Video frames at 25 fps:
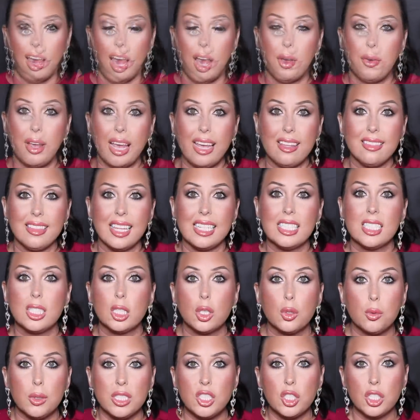Okay,
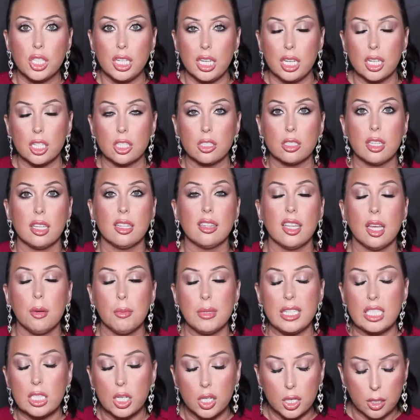let's switch gears and let
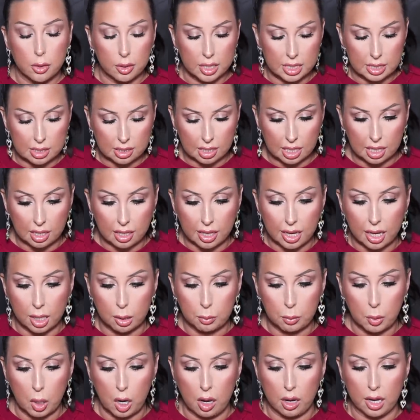me tell you a
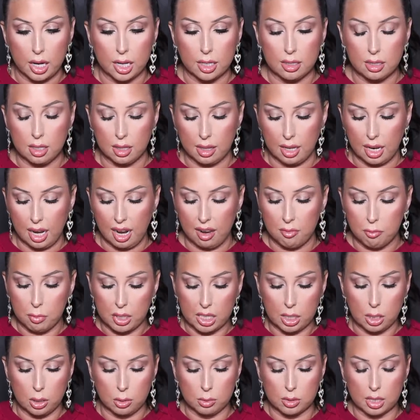skincare product that I've
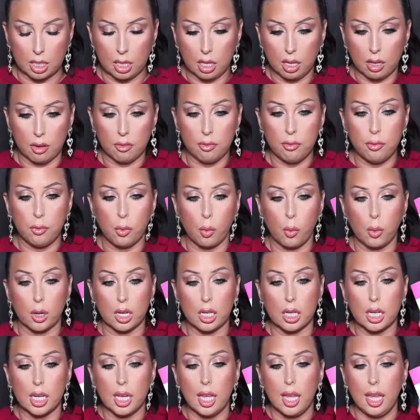been using
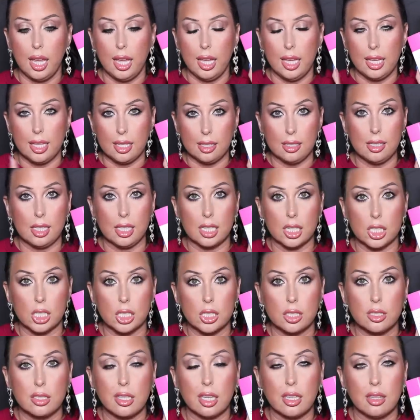for
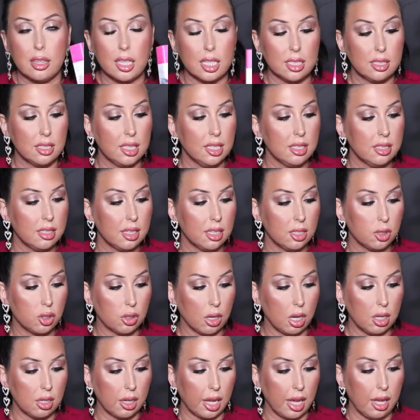years. This is the
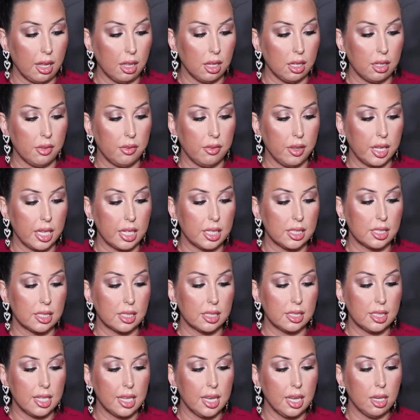Drunk Elephant
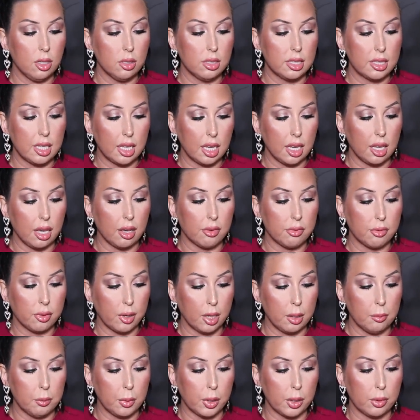TLC
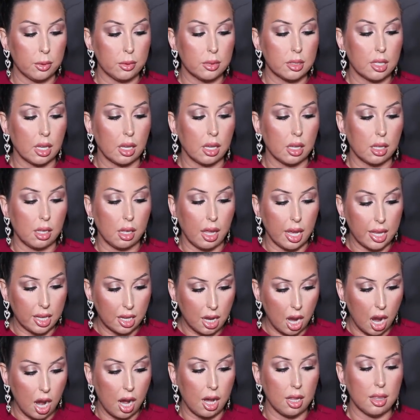Framboos
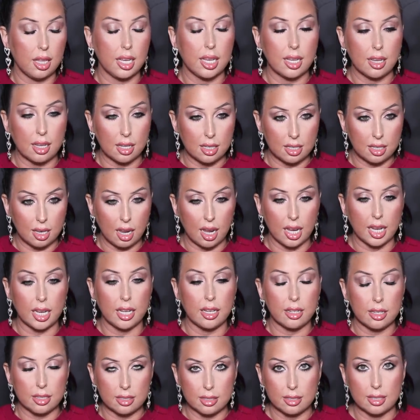Glycolic
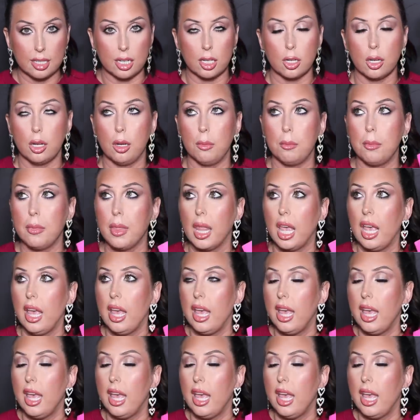Night Serum.